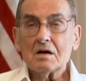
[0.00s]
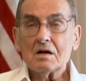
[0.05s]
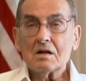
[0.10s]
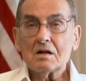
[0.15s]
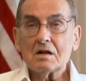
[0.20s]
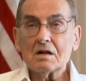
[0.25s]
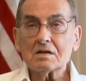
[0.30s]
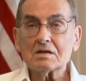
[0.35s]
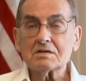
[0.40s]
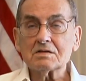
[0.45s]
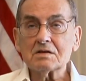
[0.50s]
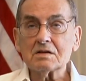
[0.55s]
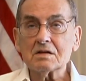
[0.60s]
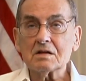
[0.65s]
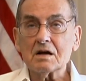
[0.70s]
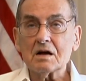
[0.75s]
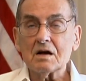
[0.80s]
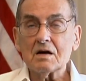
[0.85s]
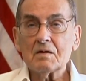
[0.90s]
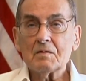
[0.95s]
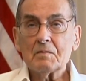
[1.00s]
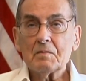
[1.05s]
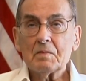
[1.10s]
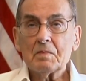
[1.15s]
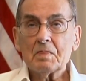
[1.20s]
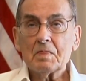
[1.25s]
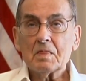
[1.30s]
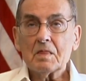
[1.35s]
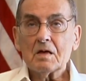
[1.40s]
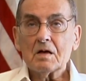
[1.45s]
Let's see now.
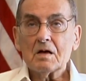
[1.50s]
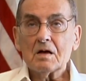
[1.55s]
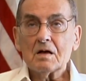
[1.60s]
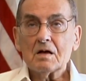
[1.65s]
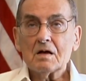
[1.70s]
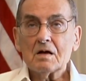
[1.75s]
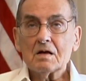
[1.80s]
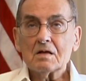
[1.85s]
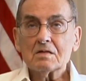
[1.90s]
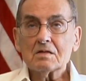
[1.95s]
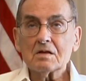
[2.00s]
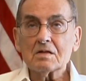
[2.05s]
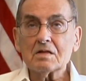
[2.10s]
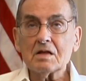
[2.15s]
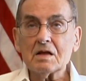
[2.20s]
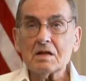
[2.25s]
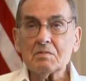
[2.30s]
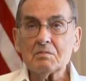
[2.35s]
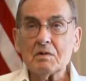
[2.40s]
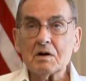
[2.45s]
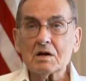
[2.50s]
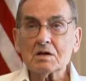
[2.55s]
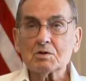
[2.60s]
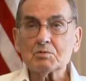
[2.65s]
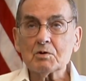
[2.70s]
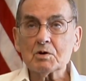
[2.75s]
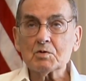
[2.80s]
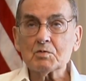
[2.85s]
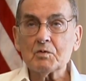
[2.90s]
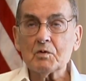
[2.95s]
The Death March
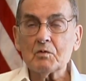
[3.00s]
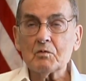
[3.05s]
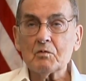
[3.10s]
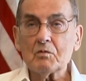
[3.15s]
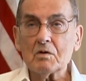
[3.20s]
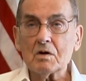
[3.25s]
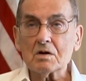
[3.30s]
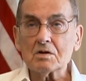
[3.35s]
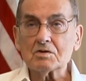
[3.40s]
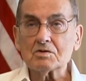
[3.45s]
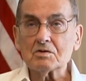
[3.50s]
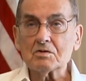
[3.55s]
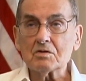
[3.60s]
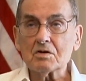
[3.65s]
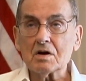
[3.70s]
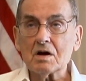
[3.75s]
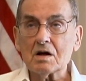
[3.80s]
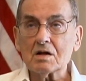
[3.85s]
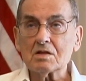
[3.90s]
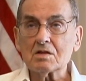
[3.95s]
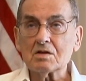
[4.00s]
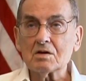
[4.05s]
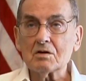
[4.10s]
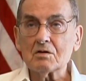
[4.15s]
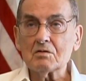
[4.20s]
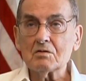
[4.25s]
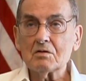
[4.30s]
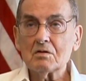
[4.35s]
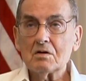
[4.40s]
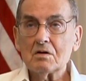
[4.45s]
was from Warsaw Ghetto